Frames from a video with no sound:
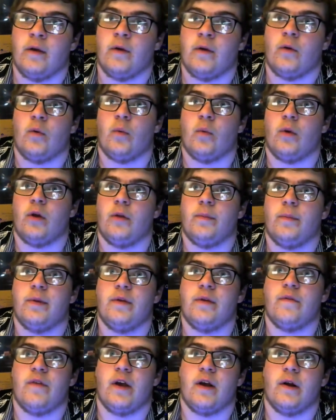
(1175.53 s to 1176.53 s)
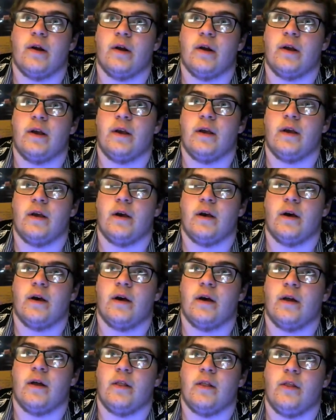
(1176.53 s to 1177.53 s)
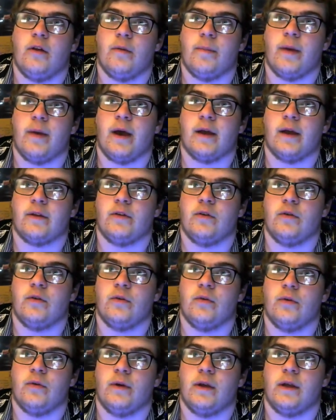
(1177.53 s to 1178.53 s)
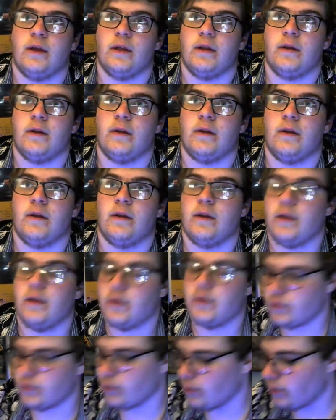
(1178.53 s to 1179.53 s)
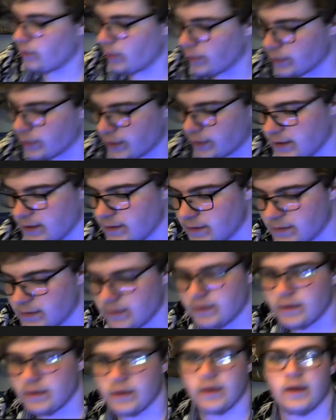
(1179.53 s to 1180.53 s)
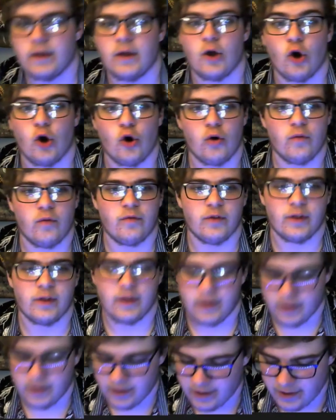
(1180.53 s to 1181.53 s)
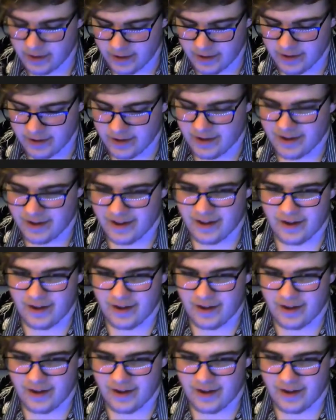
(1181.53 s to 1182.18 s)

will be very uh looked back to in in a historical sense hopefully. Hell yeah.